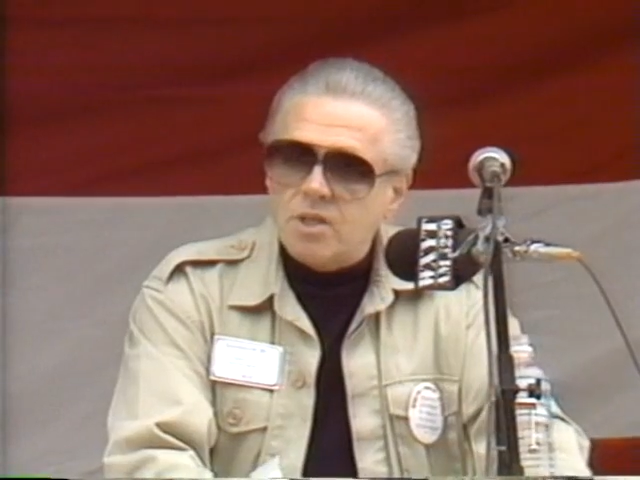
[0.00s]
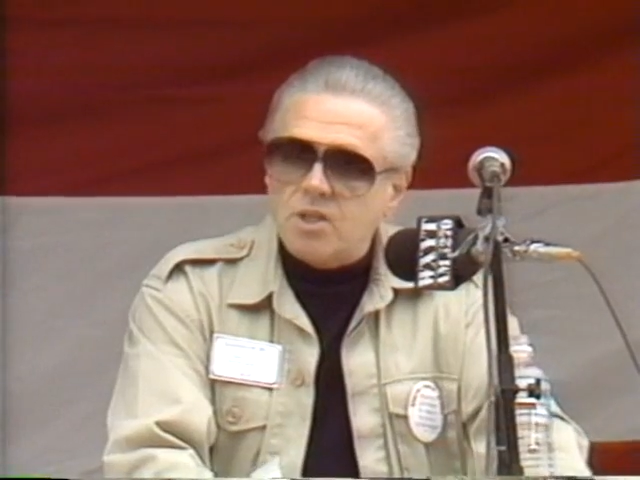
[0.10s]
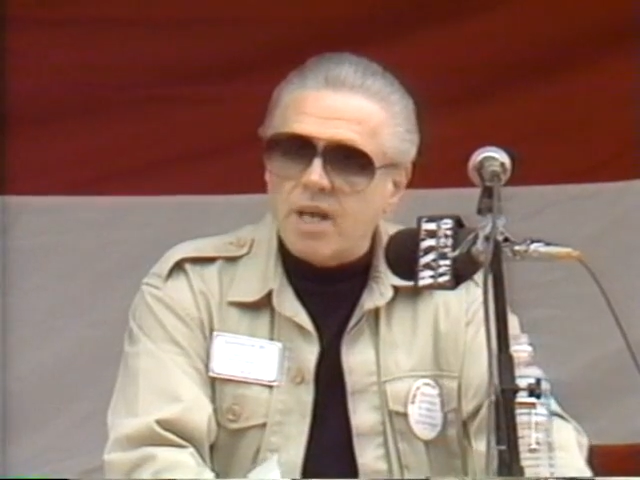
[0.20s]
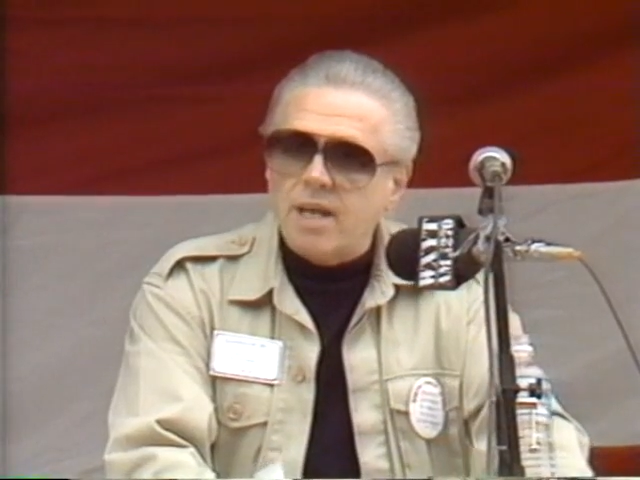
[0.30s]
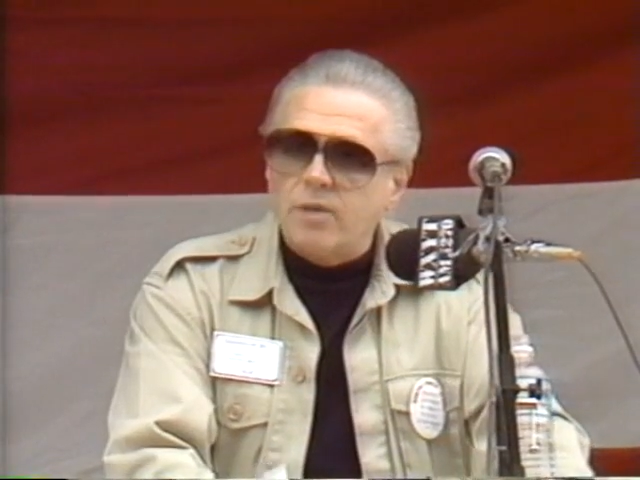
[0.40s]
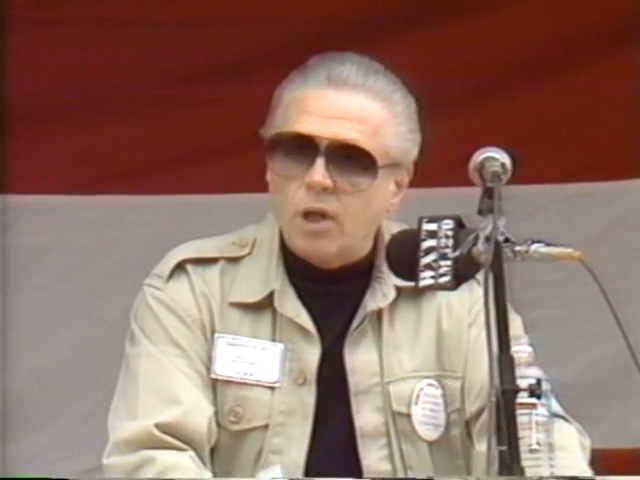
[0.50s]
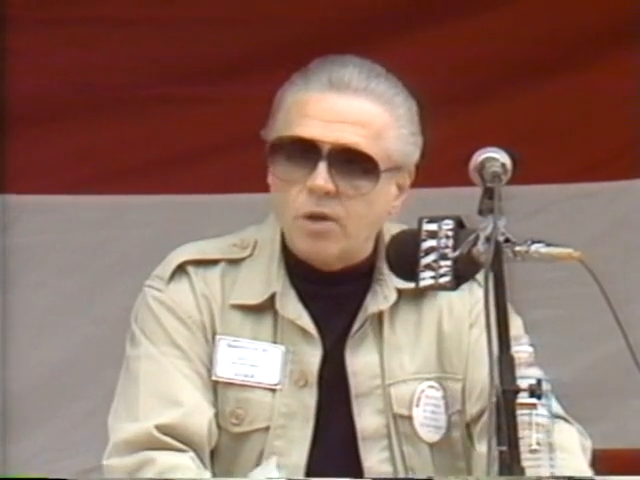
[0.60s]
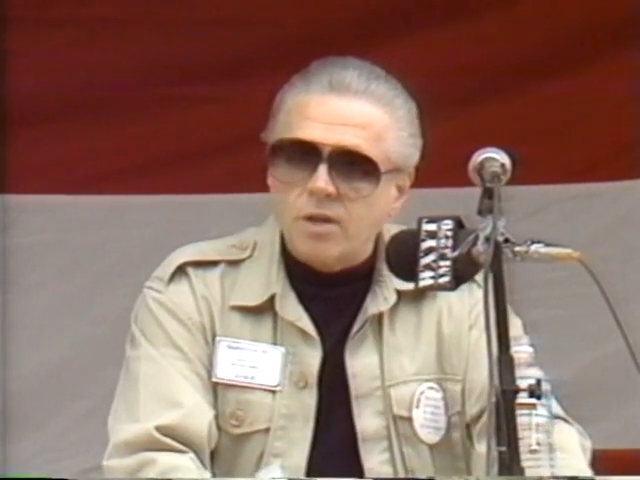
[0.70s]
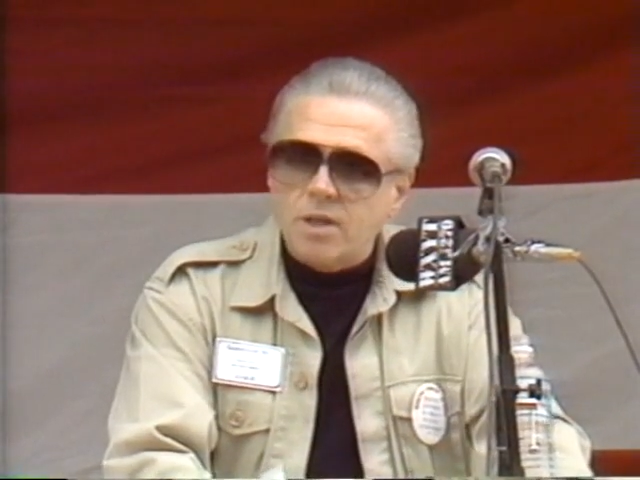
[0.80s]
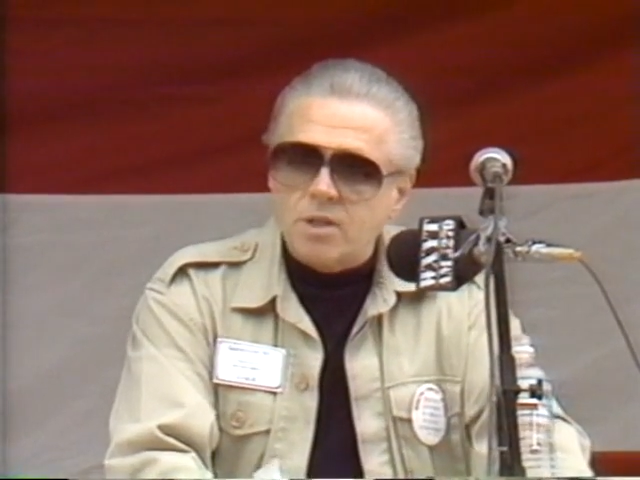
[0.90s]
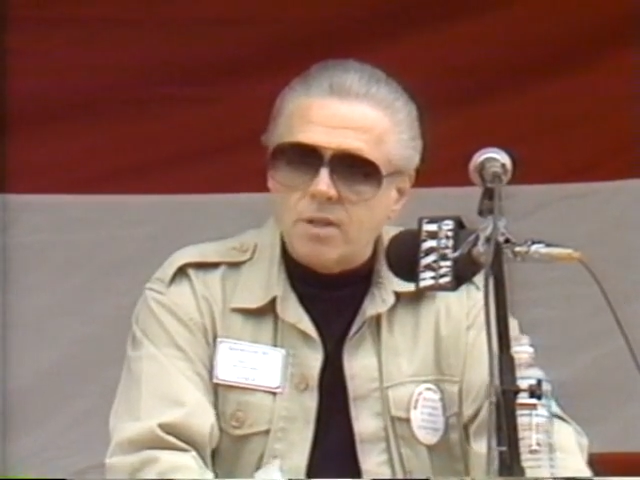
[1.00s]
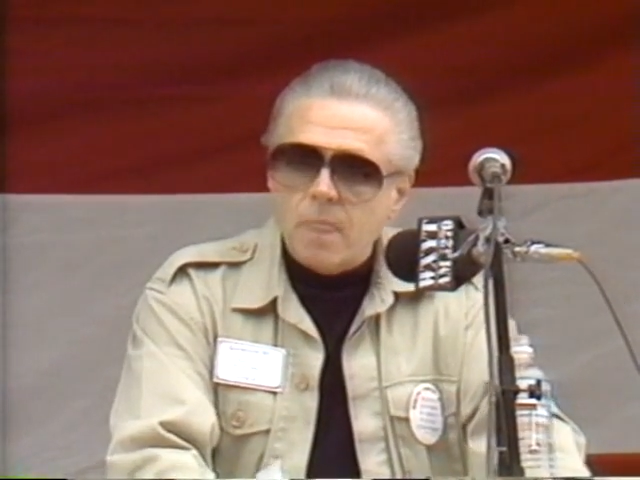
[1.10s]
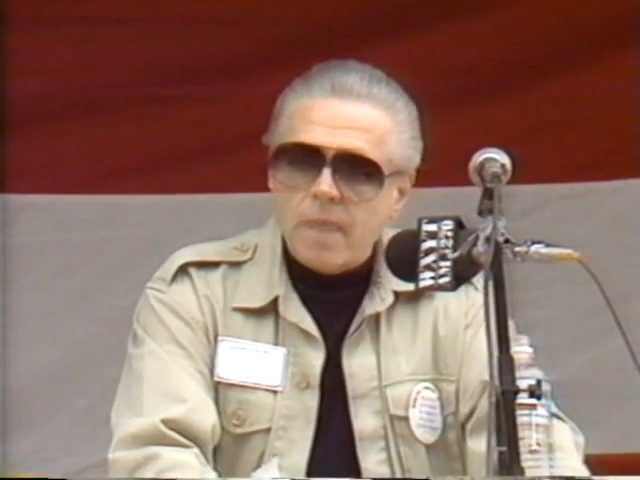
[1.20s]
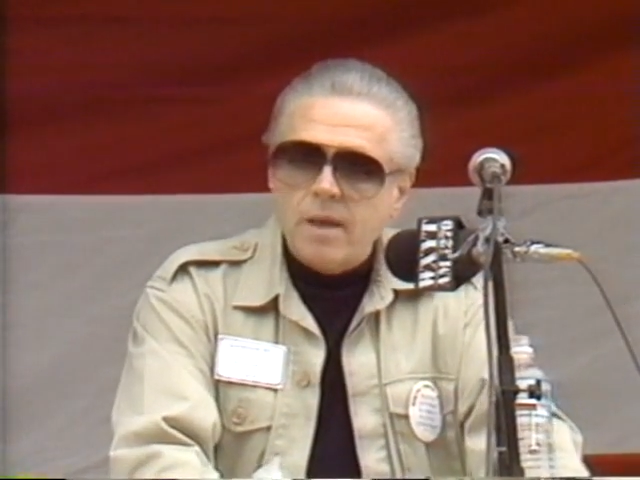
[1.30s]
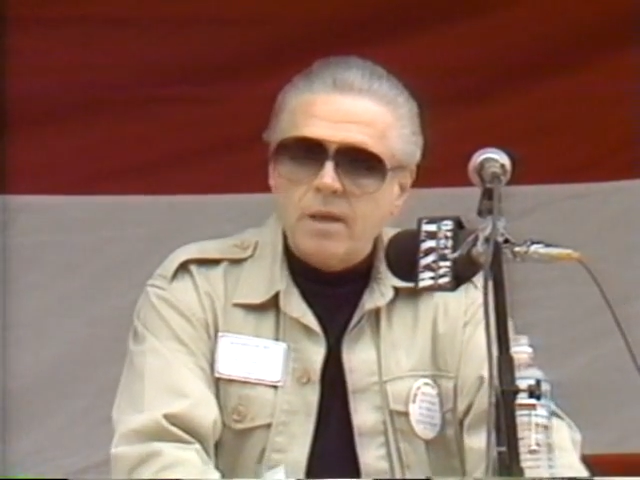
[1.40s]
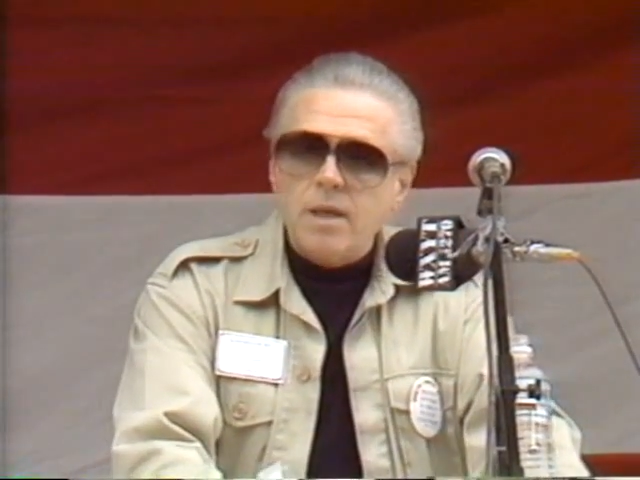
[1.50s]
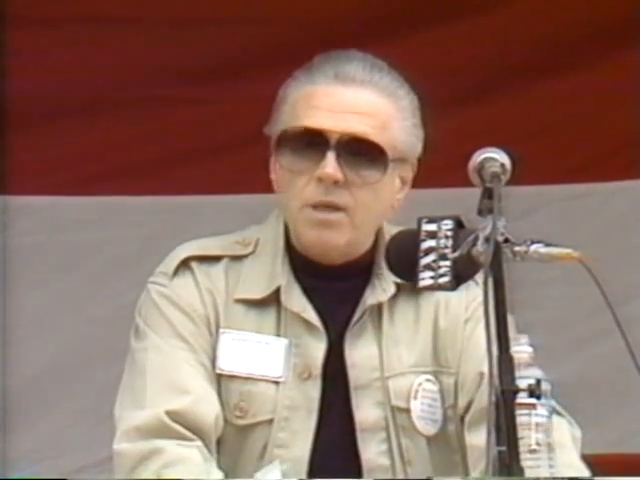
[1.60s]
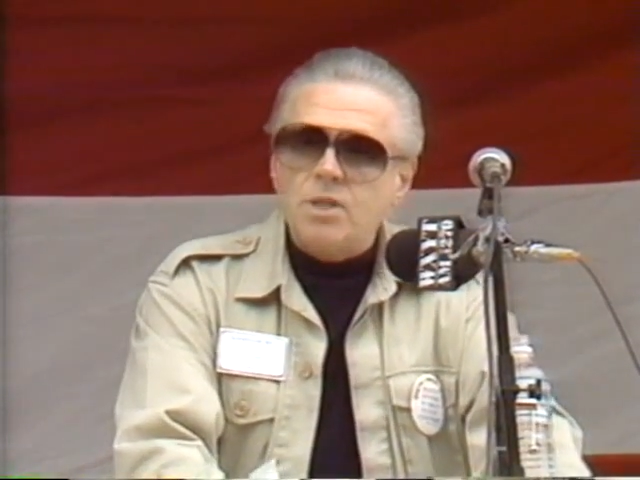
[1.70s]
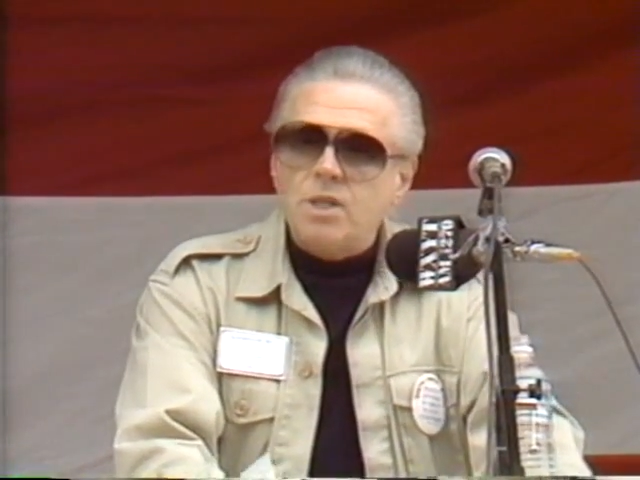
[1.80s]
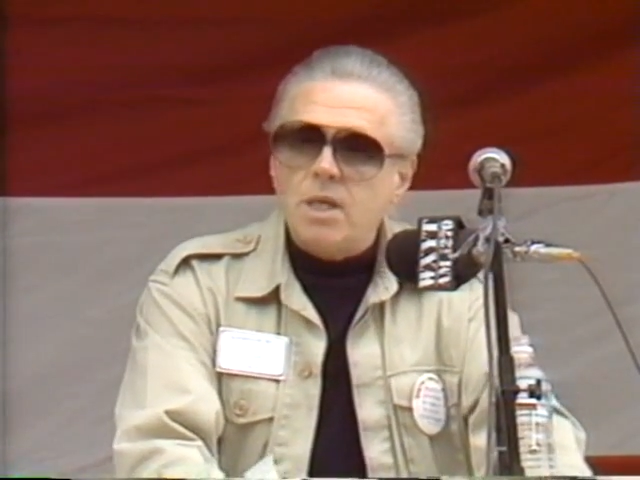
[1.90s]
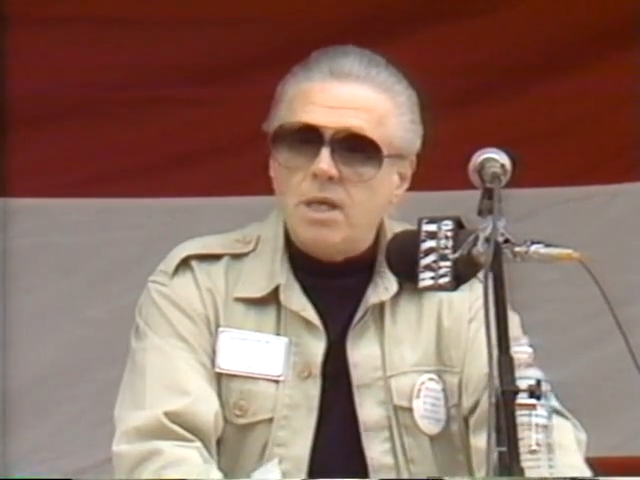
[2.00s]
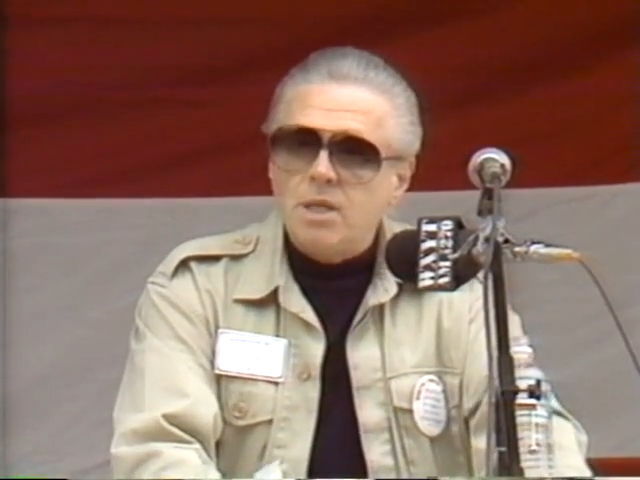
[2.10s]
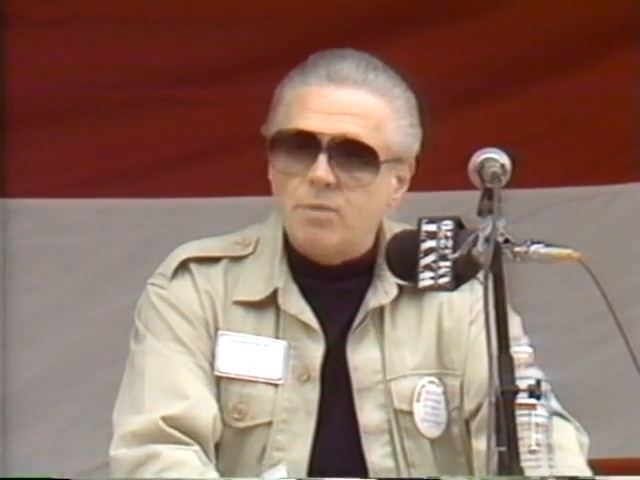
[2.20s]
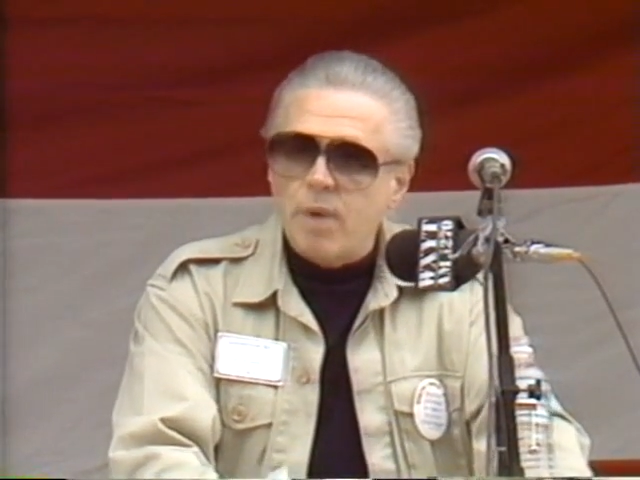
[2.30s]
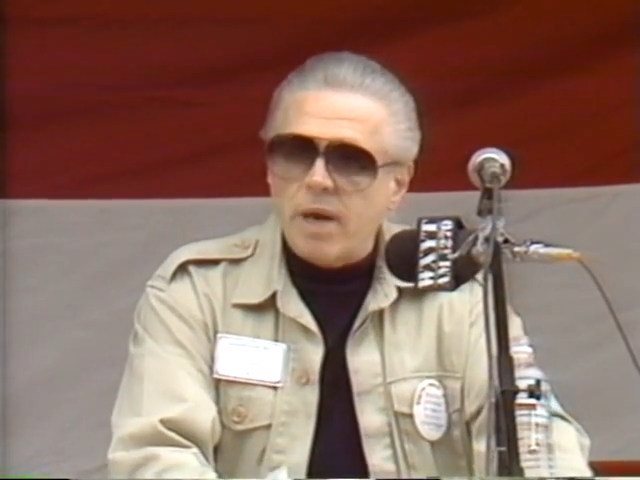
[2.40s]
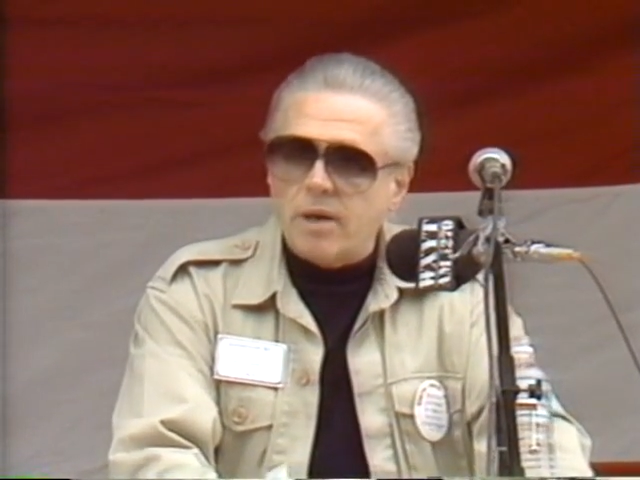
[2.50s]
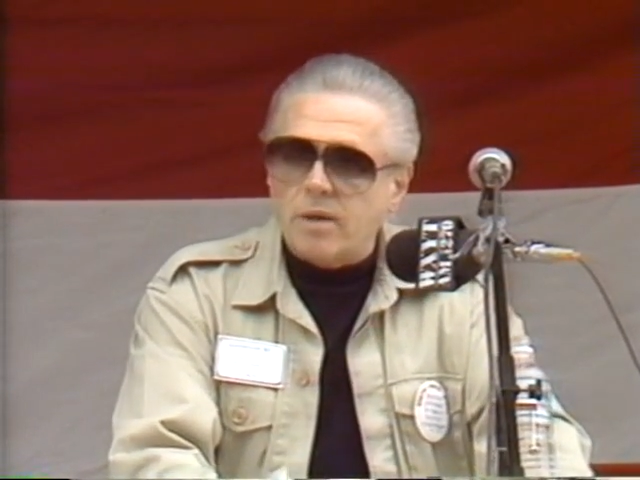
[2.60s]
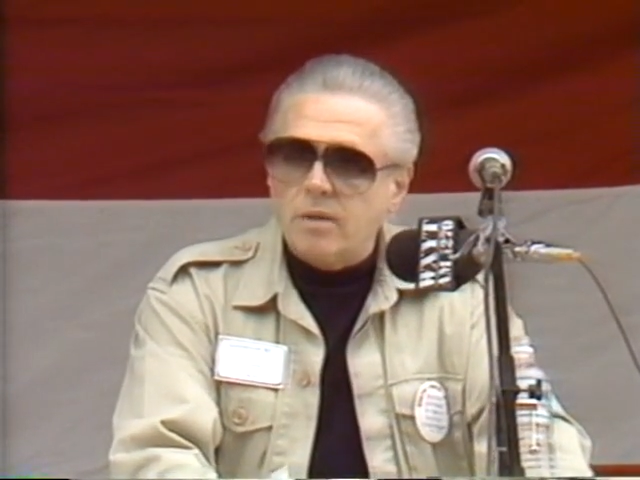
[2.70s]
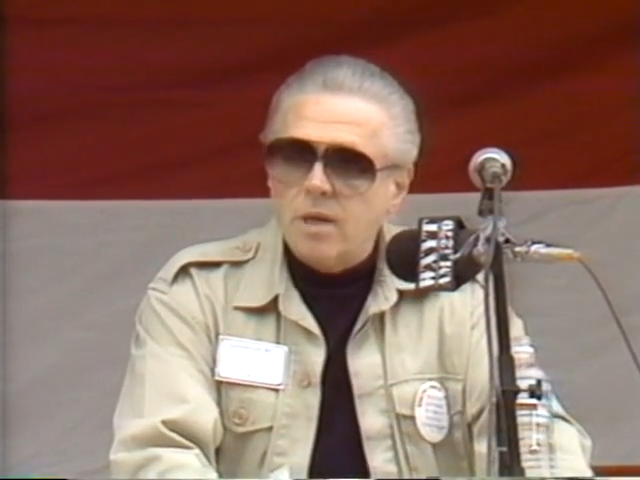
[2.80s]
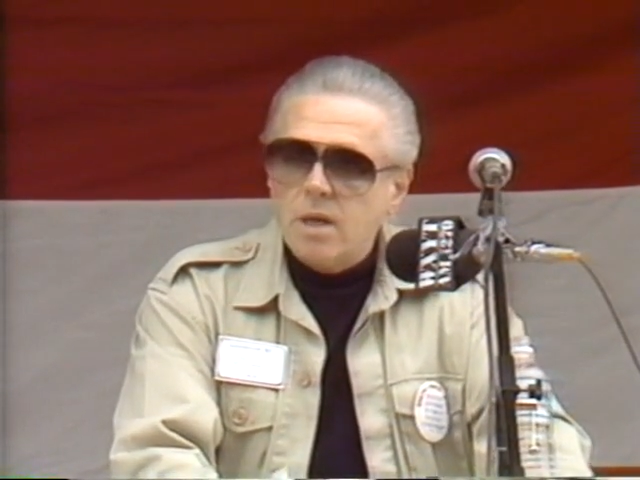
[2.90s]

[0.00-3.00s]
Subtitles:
state of alertness. He sees better.